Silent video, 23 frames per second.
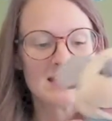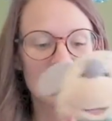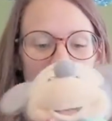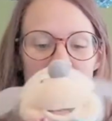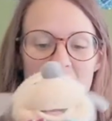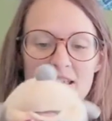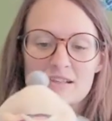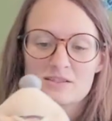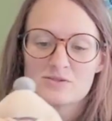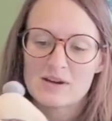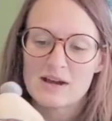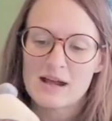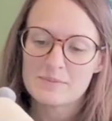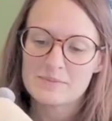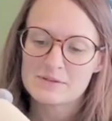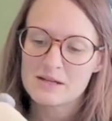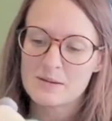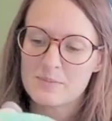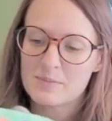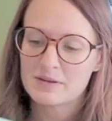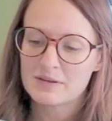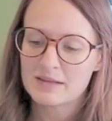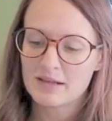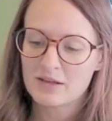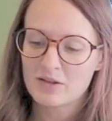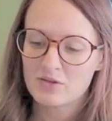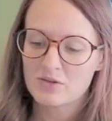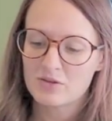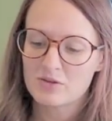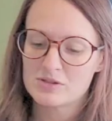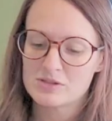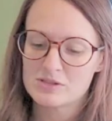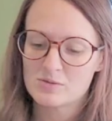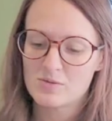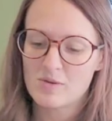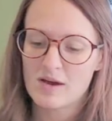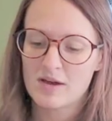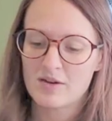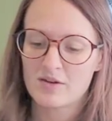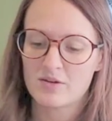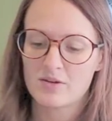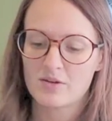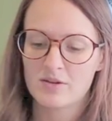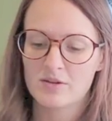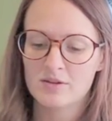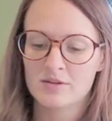He's wrapped up in like a little
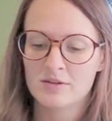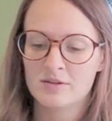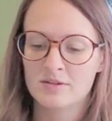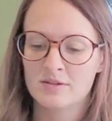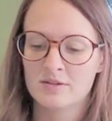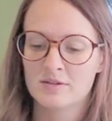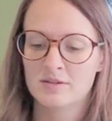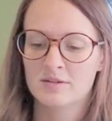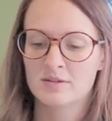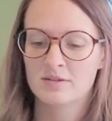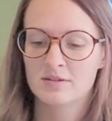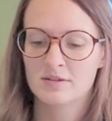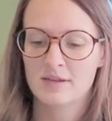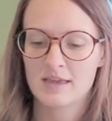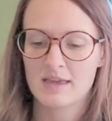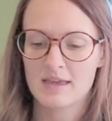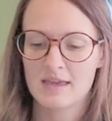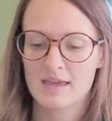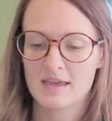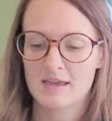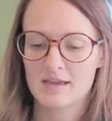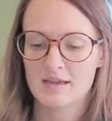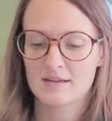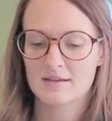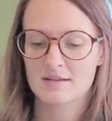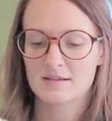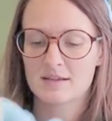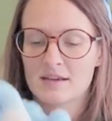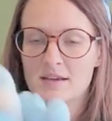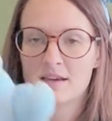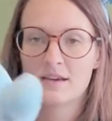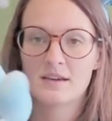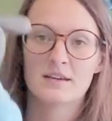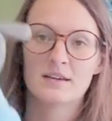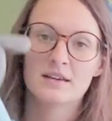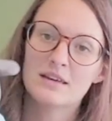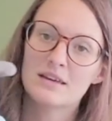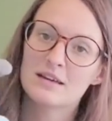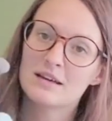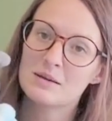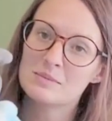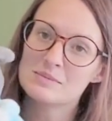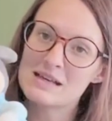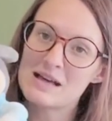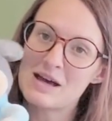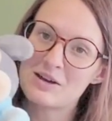swaddle and he
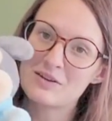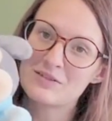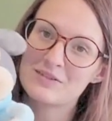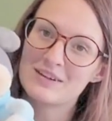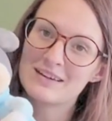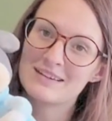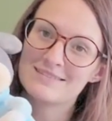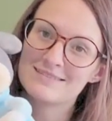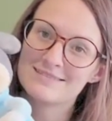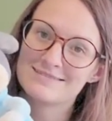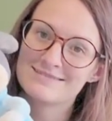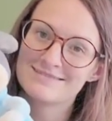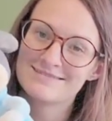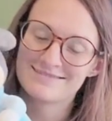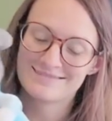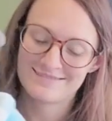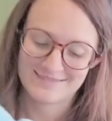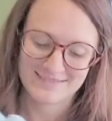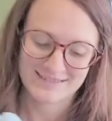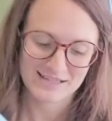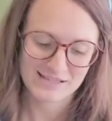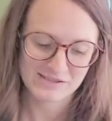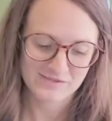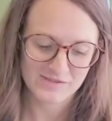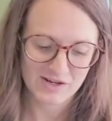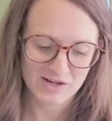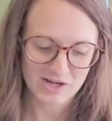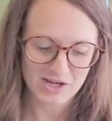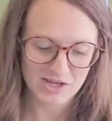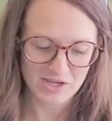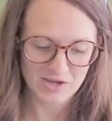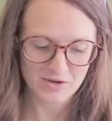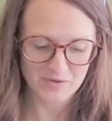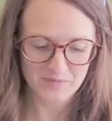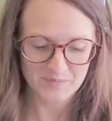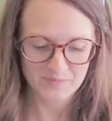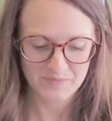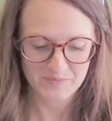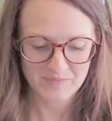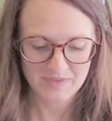comes out of it. He's very cute.